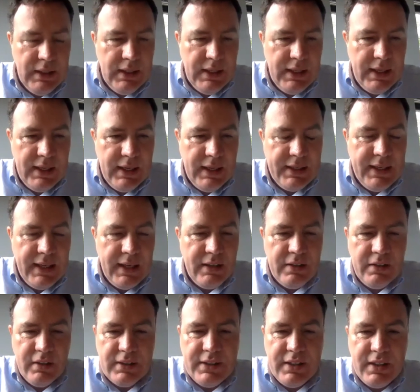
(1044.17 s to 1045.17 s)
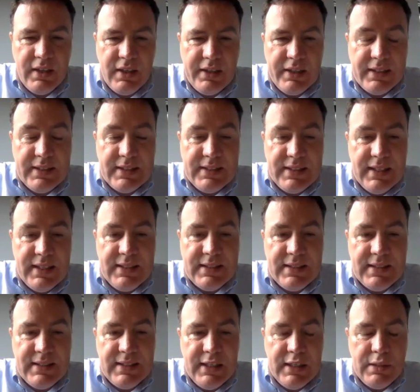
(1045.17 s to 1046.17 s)
at getting on target, there's less
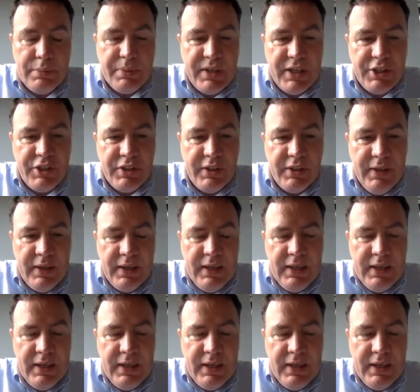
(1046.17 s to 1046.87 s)
disease pressure,